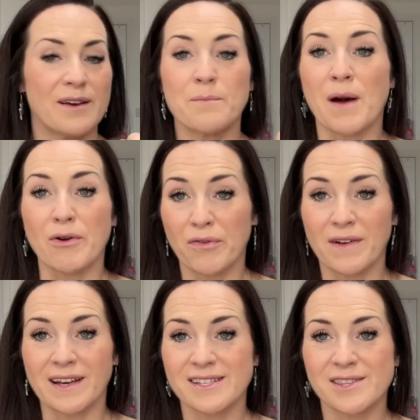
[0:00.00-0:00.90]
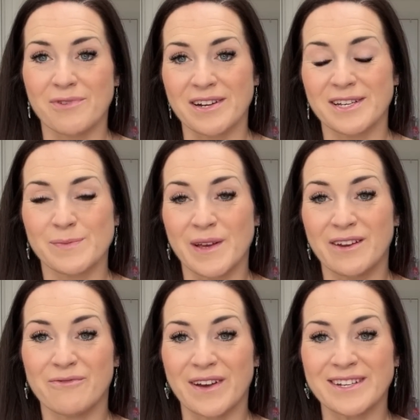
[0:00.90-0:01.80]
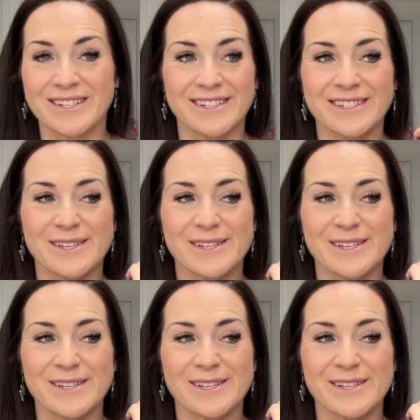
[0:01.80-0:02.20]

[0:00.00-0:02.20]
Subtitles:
Maraflex thread has been invented.